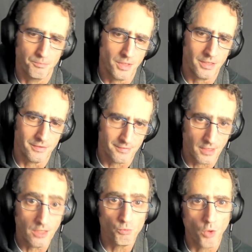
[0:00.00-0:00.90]
B,
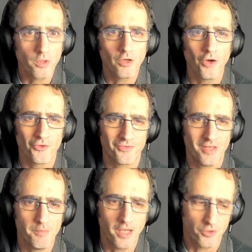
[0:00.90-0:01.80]
C, what we call the
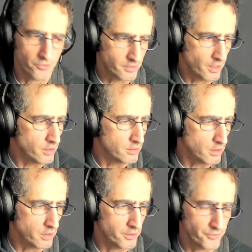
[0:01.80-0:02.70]
C major scale
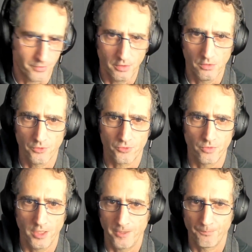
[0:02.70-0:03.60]
on a single
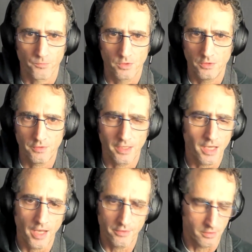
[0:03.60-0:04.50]
string, just like
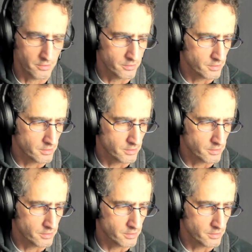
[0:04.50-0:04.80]
I did.